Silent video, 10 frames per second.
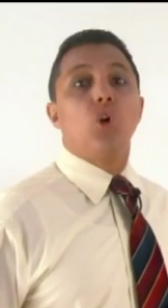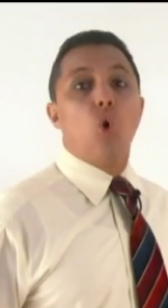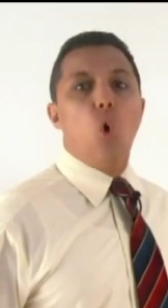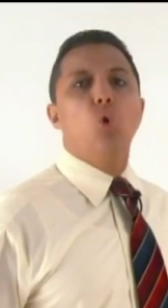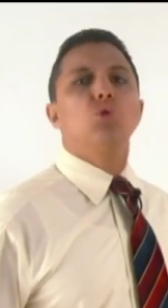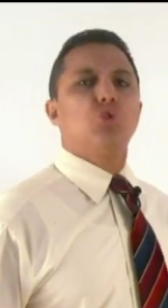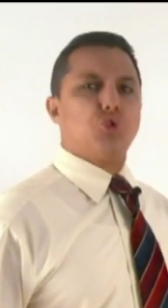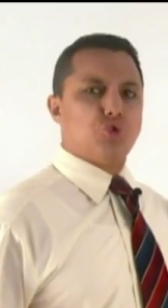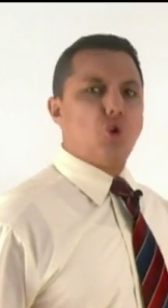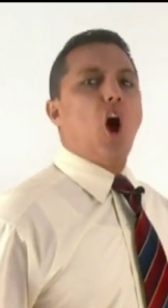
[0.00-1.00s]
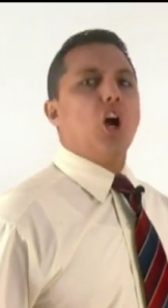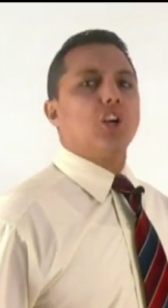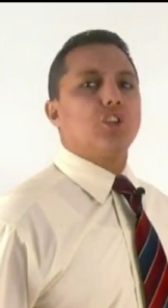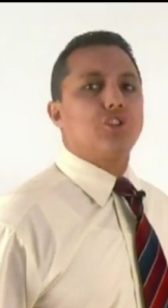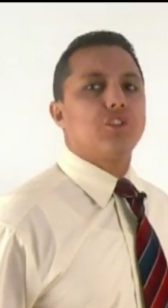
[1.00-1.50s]
called
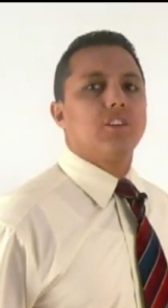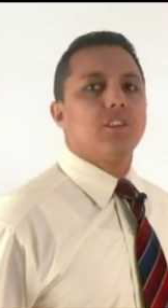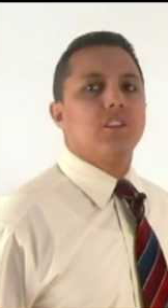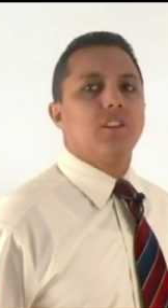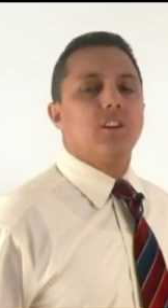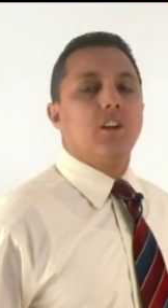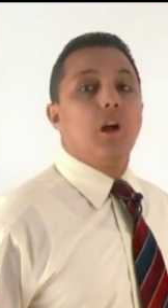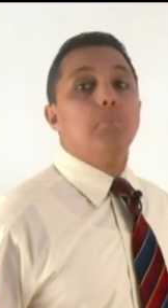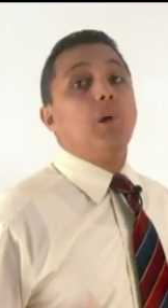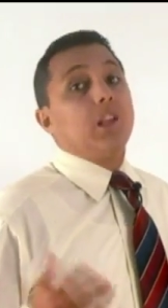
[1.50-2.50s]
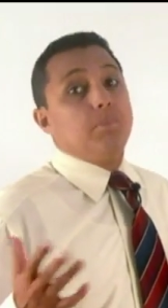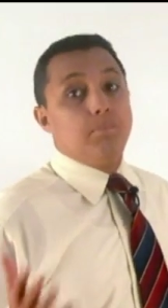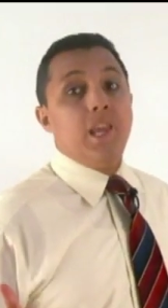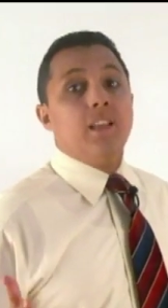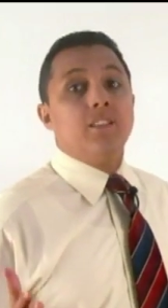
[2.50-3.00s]
trunks, but
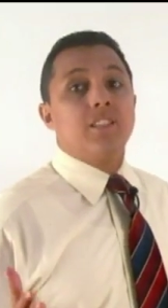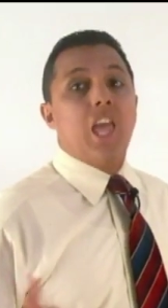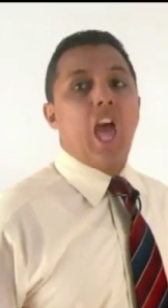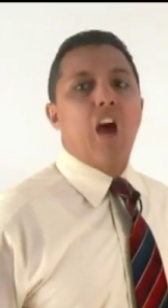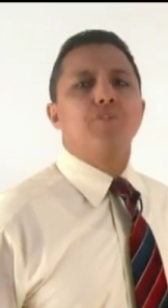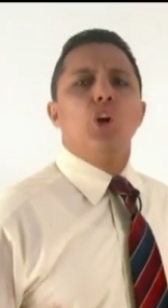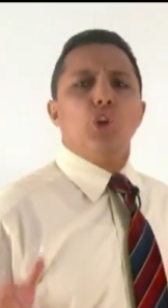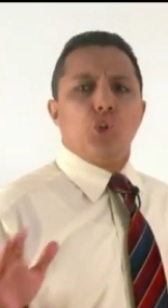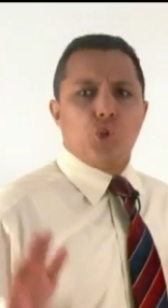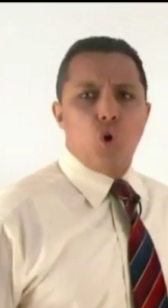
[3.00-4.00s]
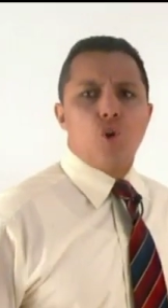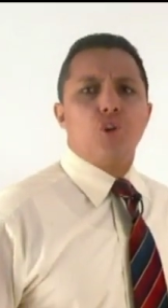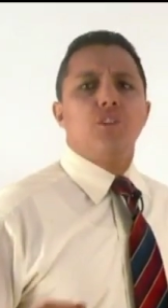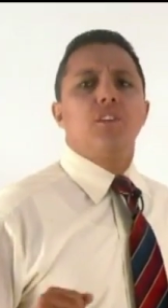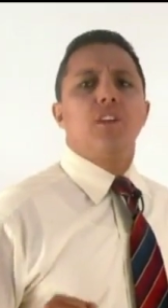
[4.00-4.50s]
beans have
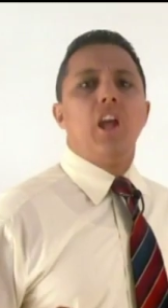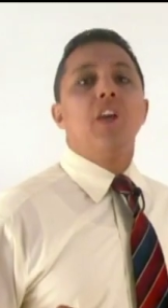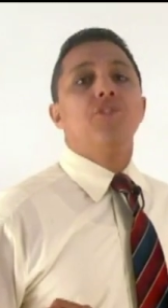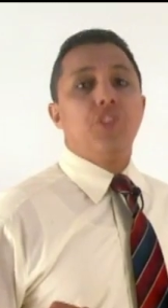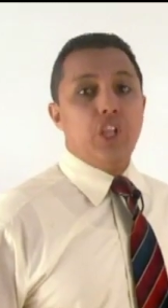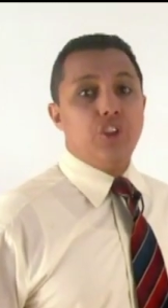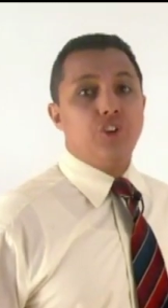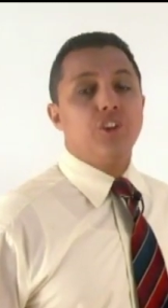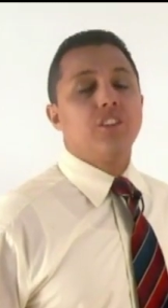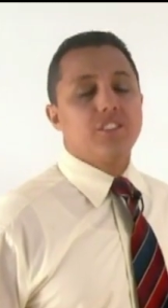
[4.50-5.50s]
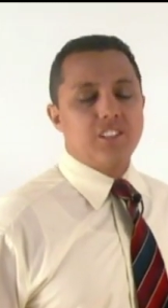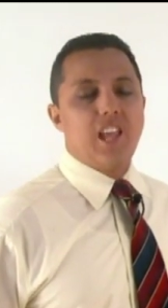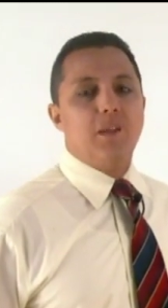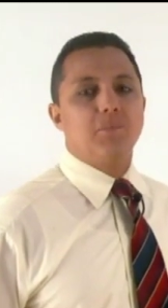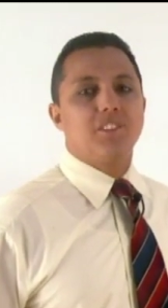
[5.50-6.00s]
shorter and thinner
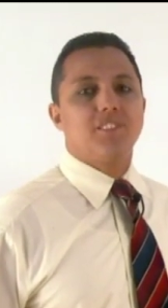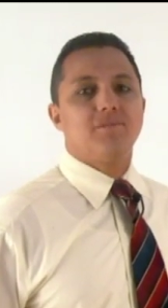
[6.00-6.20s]
stems.